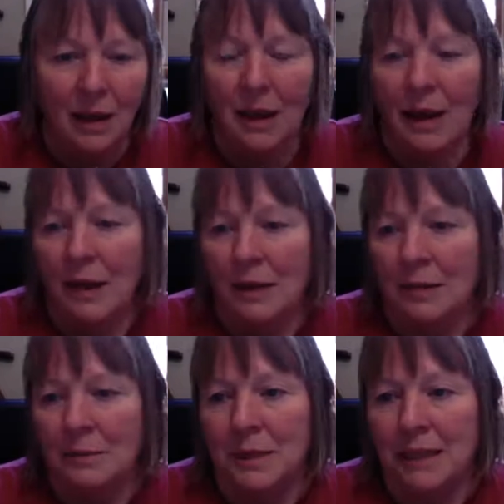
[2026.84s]

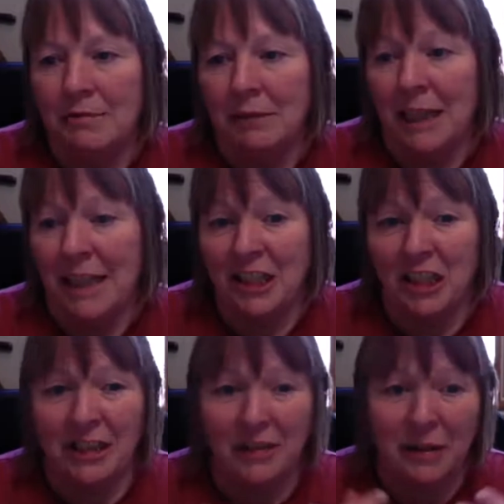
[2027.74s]
In relation,
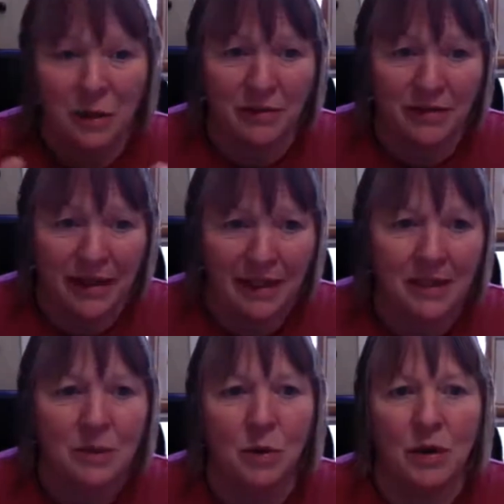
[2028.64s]
if it was a
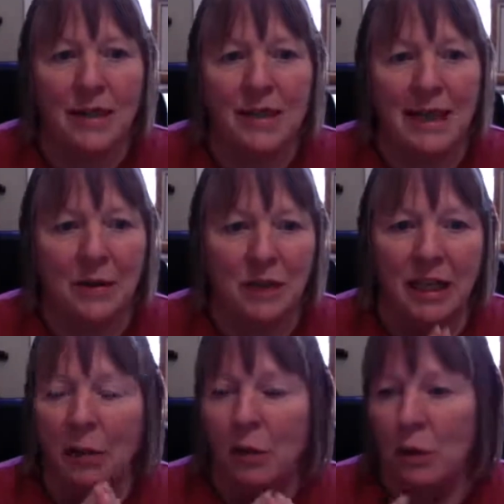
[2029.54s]
Venus one, it's how to
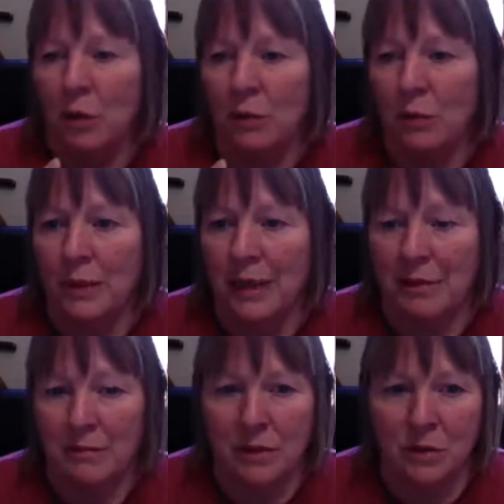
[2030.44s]
get what you want
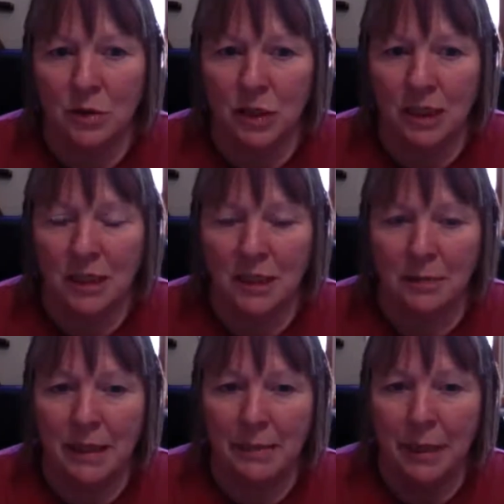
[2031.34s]
without resorting to
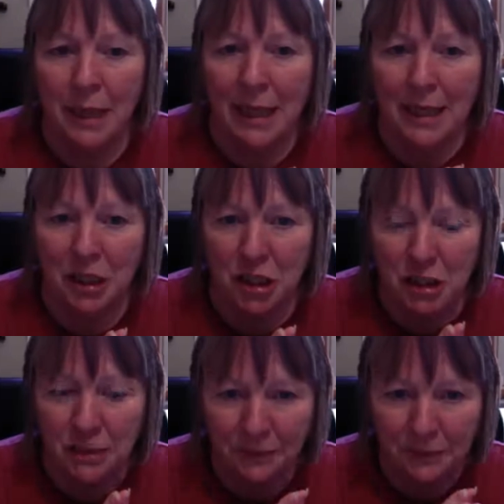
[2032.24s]
manipulation.